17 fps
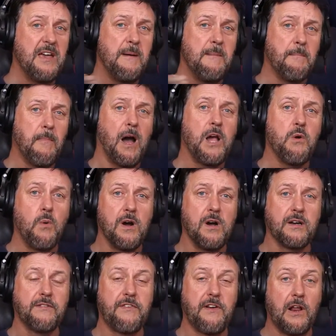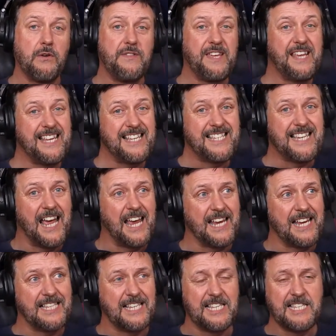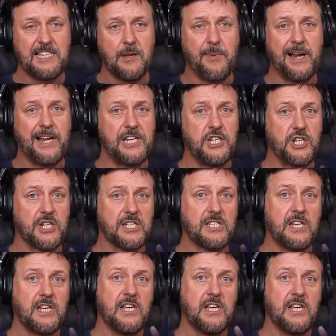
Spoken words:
my workflow these days is typically just